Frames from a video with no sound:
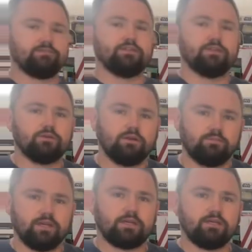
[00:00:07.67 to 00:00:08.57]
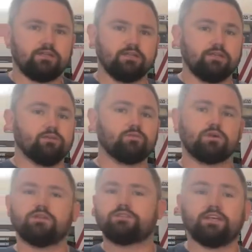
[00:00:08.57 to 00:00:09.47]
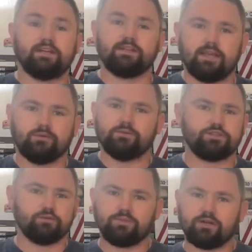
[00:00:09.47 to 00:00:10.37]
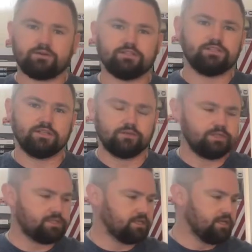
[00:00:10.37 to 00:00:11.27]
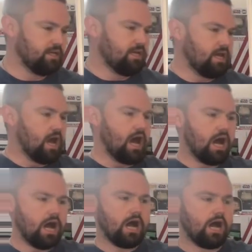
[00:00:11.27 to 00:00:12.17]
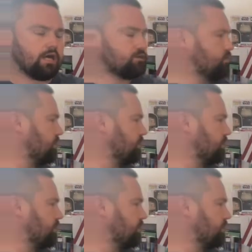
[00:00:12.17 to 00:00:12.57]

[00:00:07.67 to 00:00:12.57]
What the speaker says: video I'm making in the Ural-Altaic language comparison series. Quick